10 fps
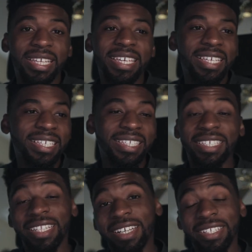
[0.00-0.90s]
The ease
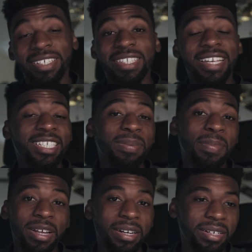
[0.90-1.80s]
is there to attach a
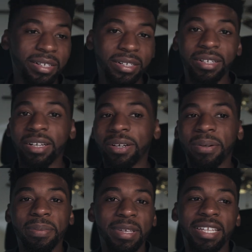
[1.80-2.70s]
monitor,
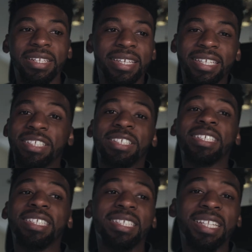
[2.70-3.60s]
and it's
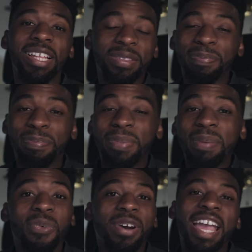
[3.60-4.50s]
just a
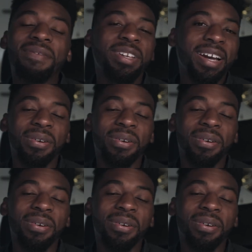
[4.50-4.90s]
bit more heavier.